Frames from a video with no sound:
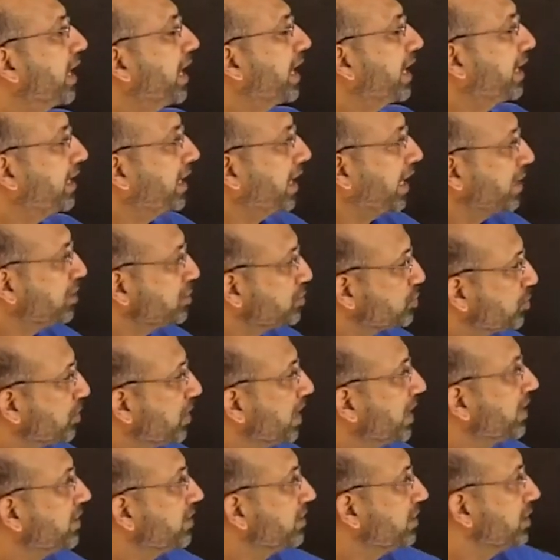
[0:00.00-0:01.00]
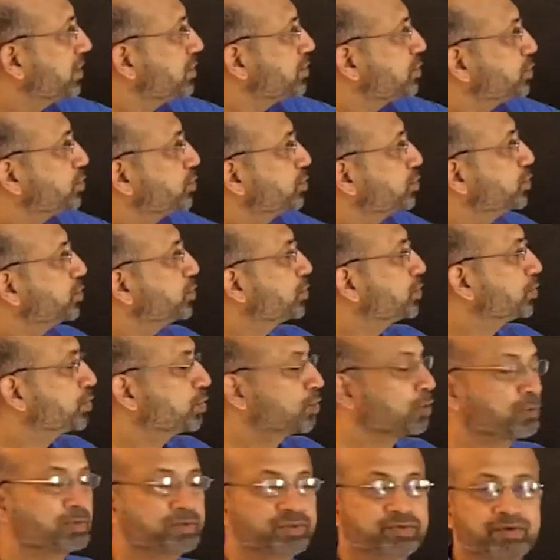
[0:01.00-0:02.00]
and isolate these two
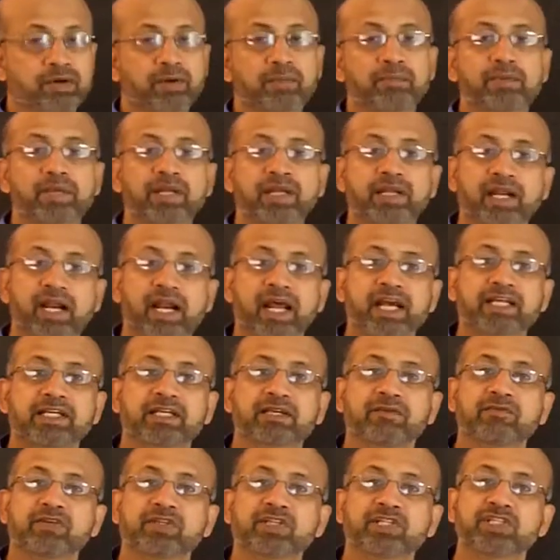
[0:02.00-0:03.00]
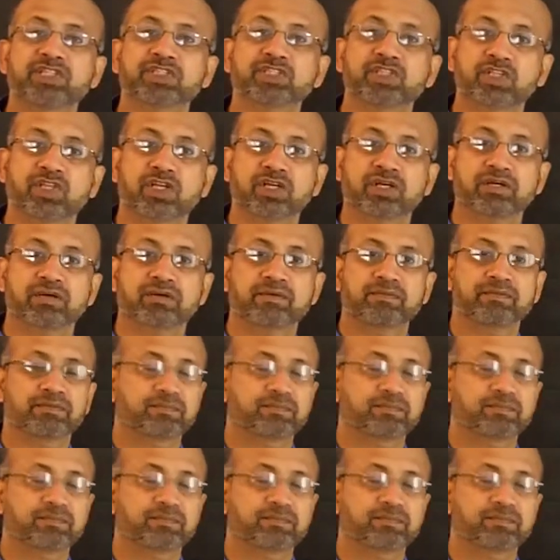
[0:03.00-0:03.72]
groups from interacting with each other.